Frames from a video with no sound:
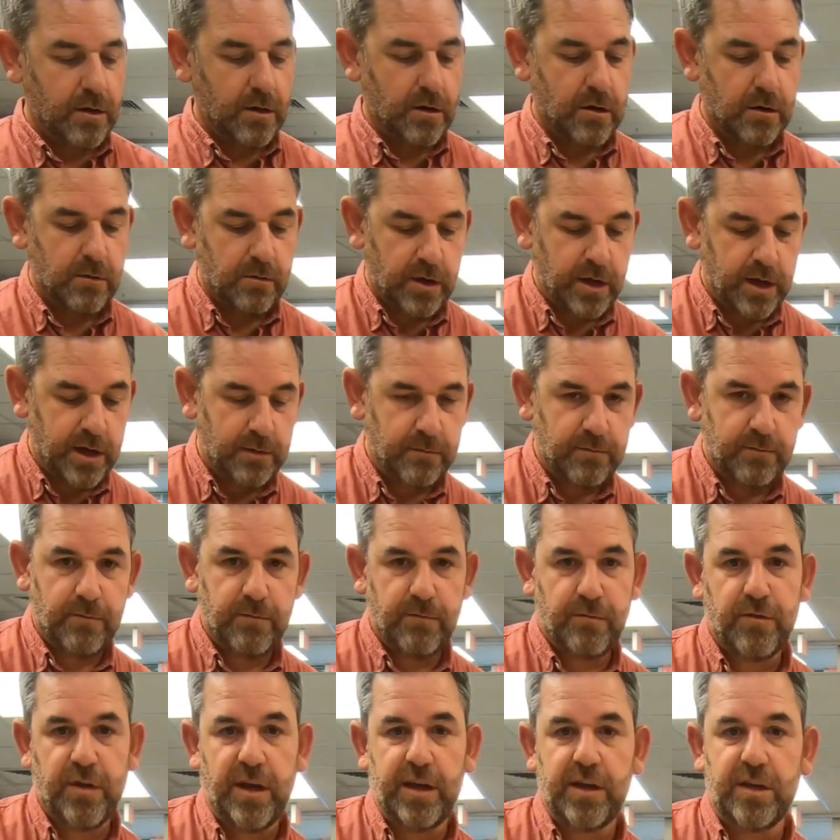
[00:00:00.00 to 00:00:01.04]
All right,
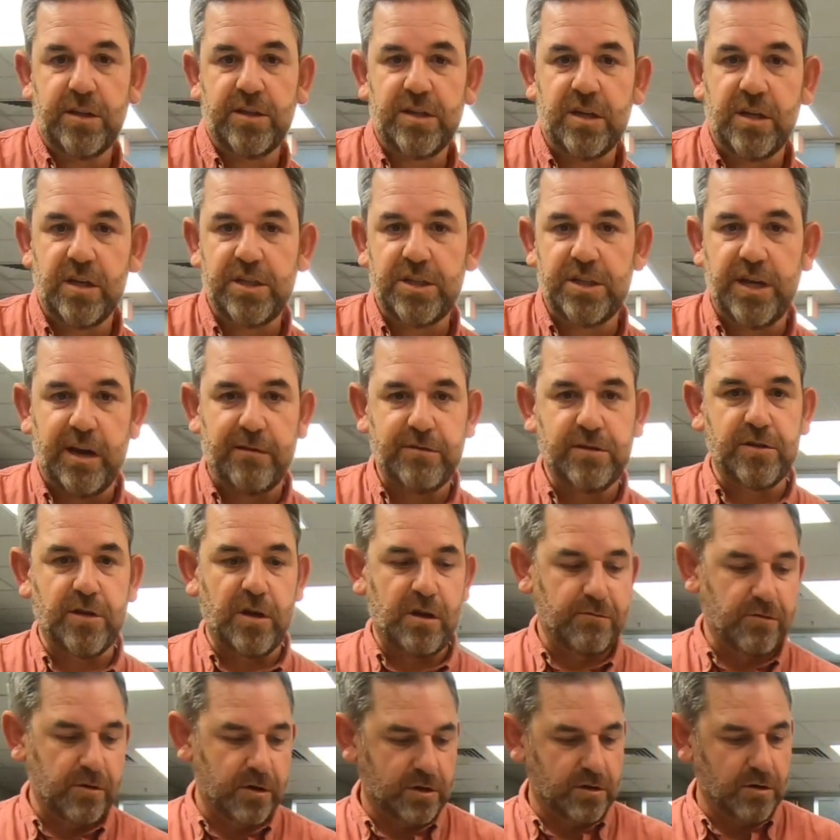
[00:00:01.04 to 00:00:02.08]
thank you to the chefs
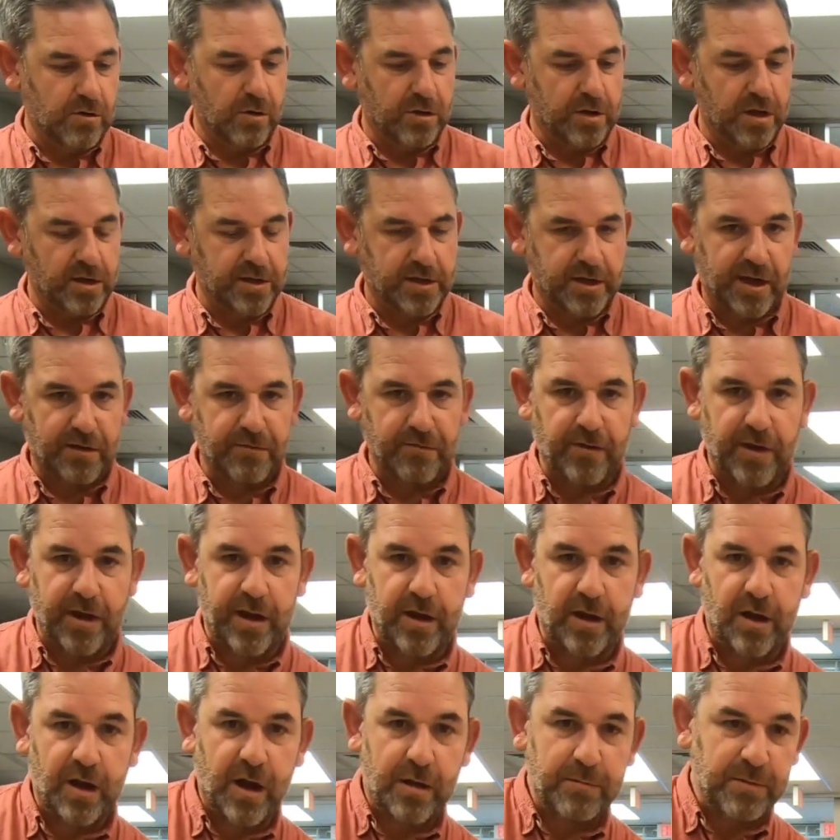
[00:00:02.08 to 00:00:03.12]
over at Courtyard
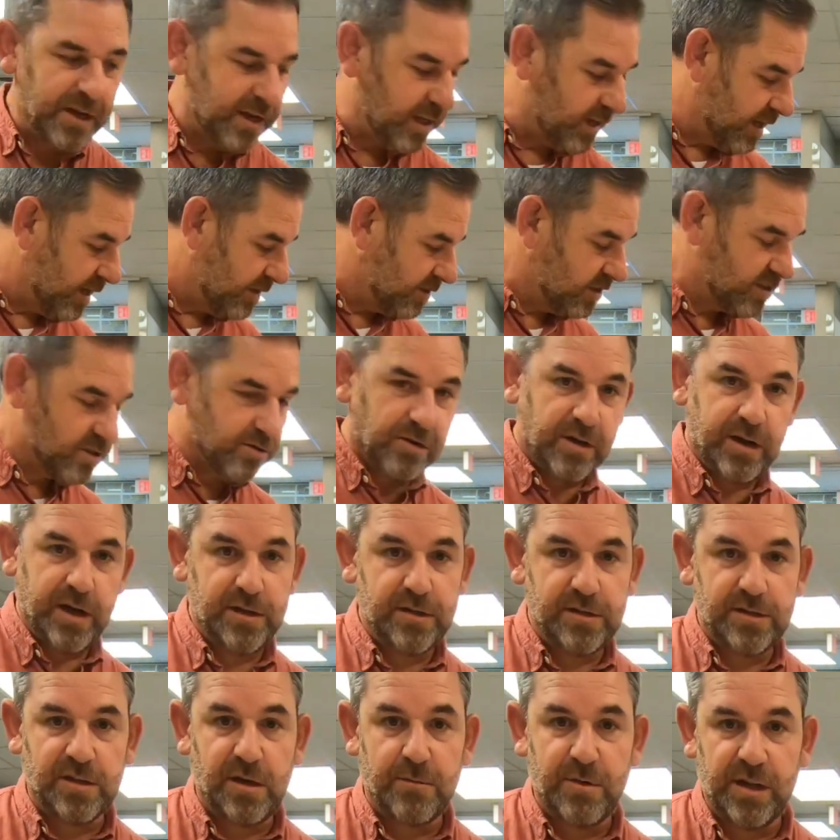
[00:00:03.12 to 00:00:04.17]
Café. I'm going to get to
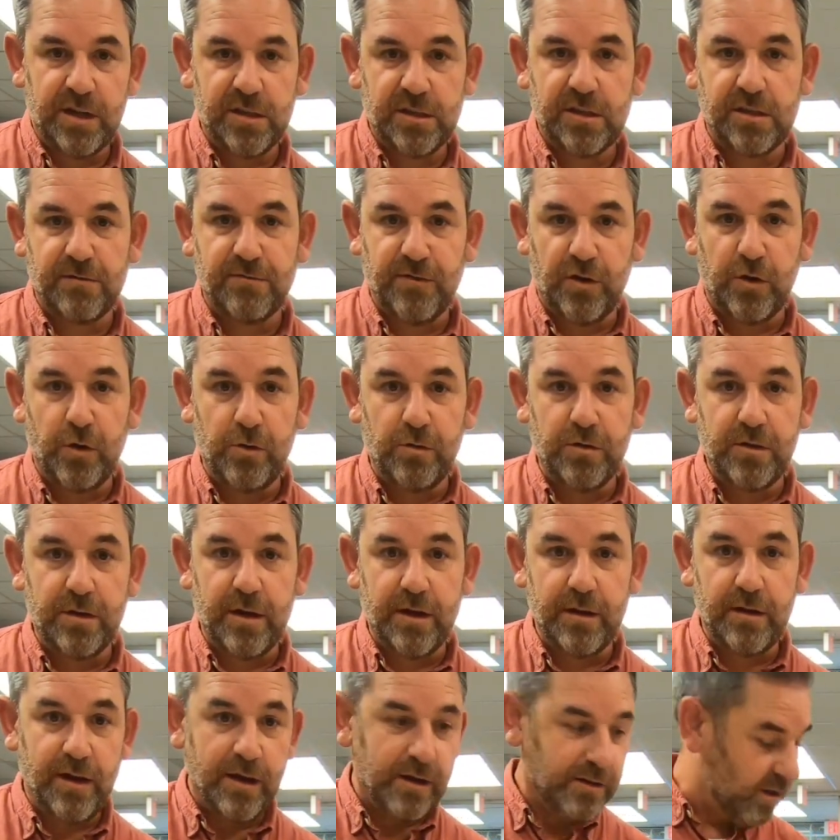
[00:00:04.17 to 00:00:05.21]
try some of this food.
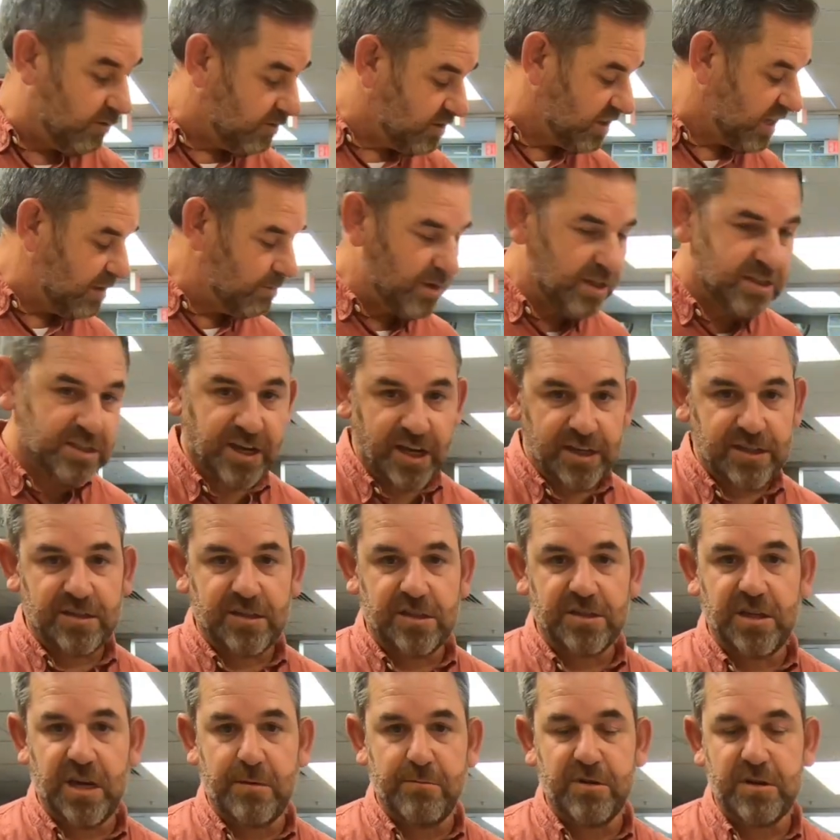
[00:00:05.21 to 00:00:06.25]
You've seen me taste
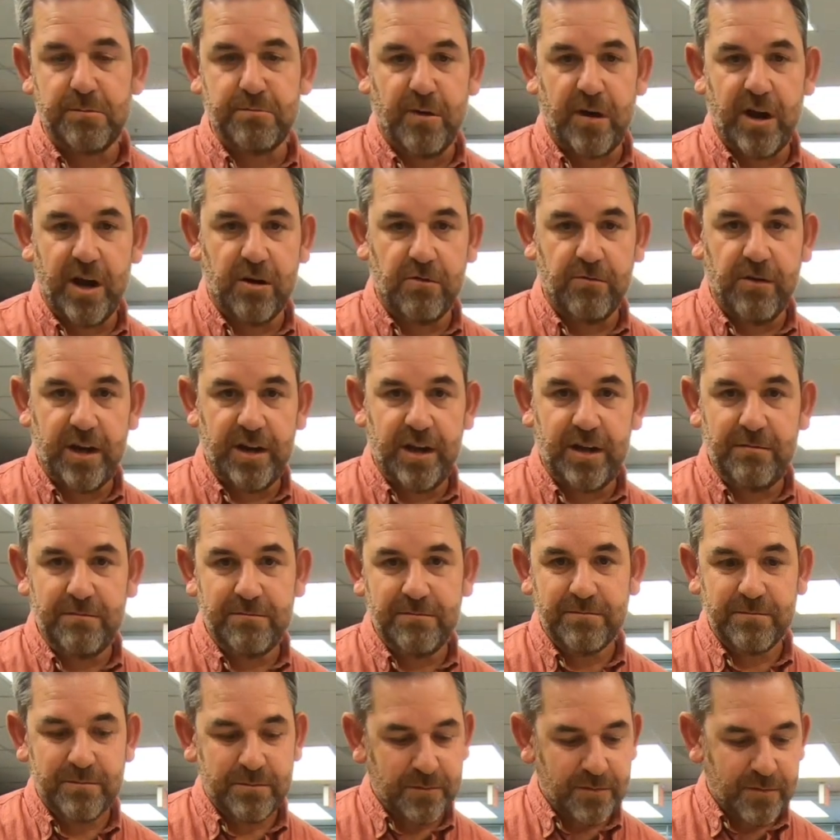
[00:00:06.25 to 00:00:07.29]
the shepherd's pie already.
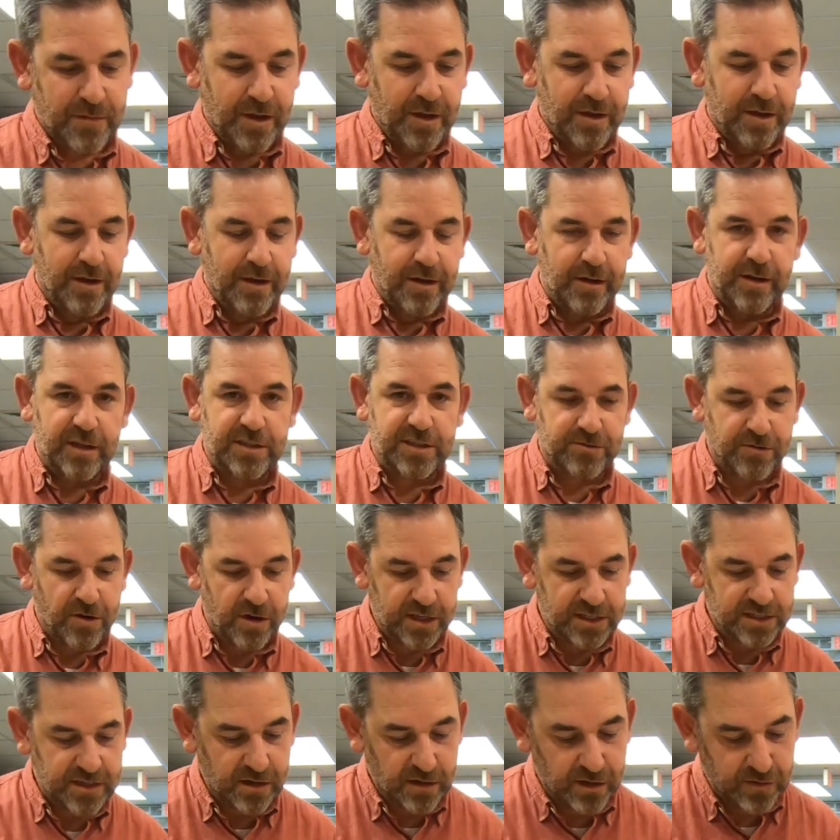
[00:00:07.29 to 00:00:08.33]
Let's
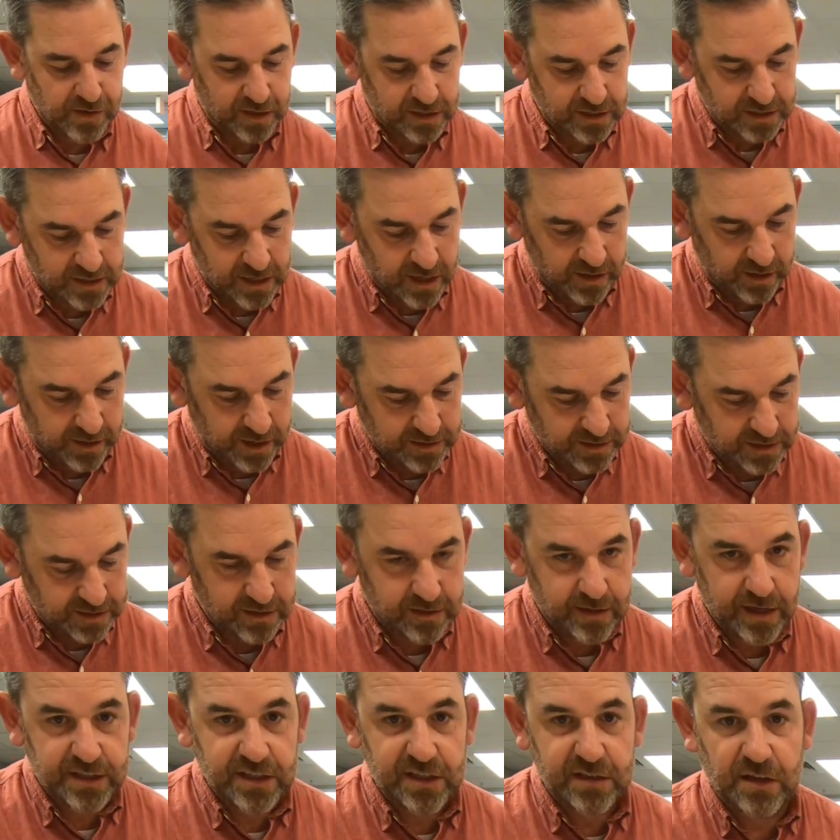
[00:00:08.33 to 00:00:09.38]
try these other things here. And this
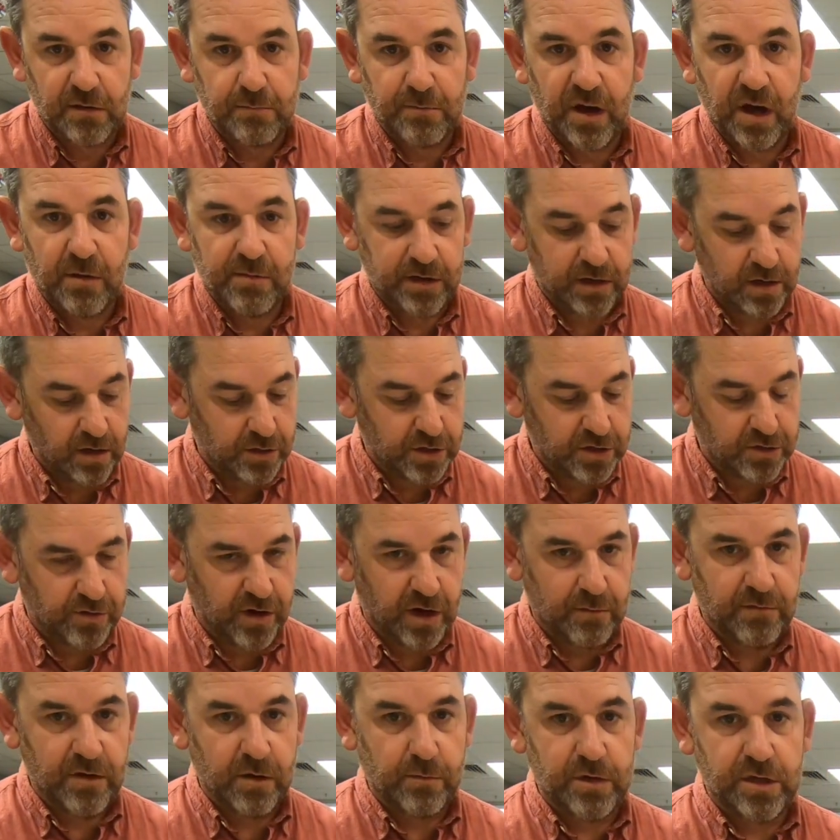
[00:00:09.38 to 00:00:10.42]
is the barbecue
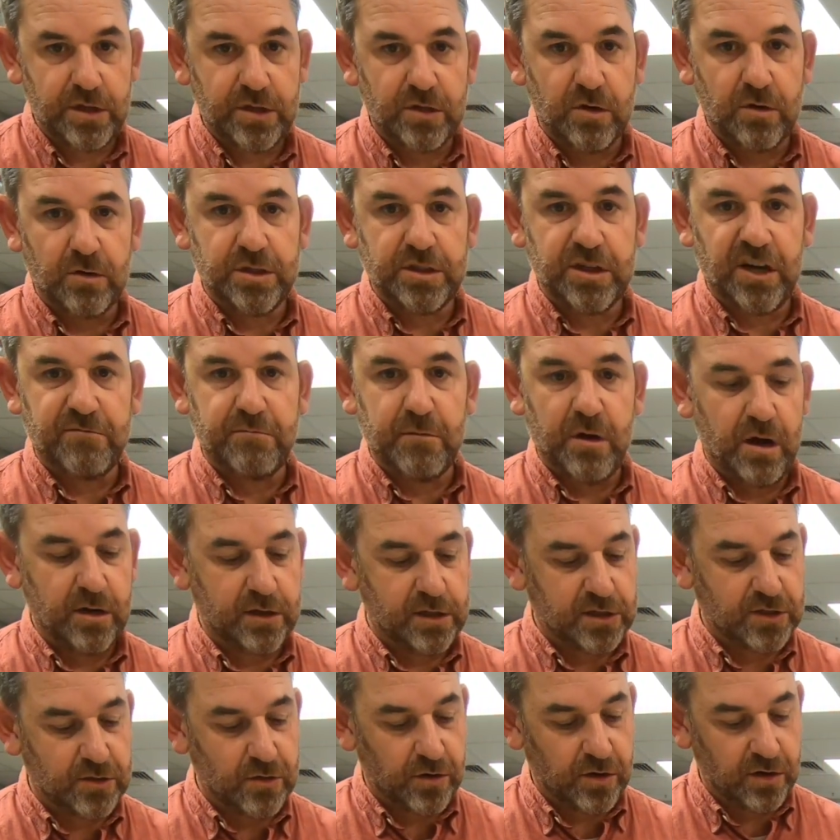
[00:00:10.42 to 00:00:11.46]
shrimp that we saw Chef
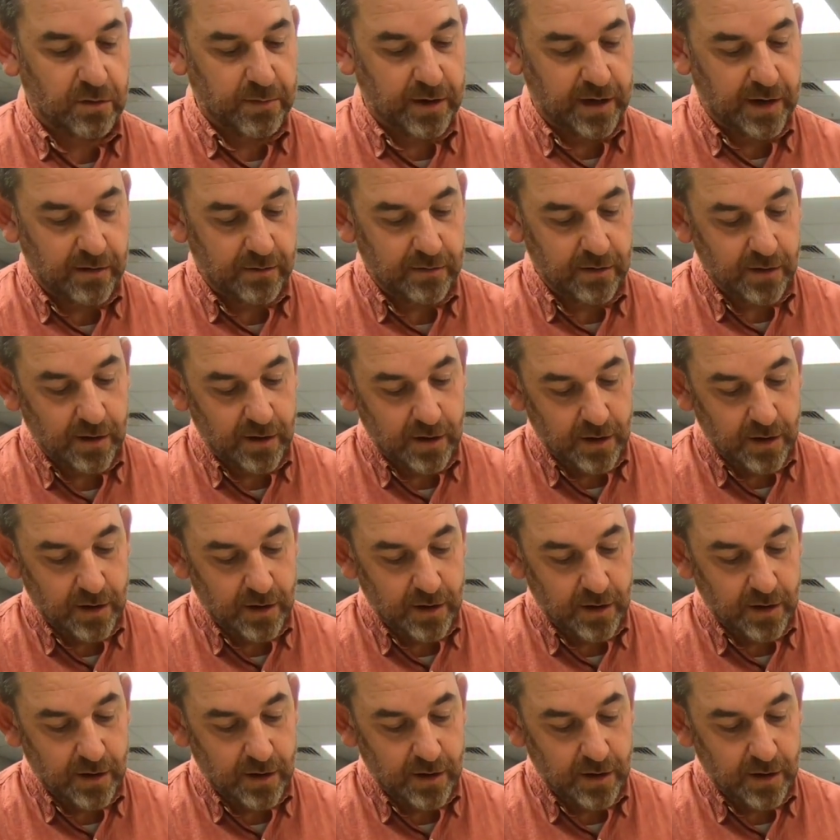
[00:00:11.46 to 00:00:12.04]
Marcus talking about,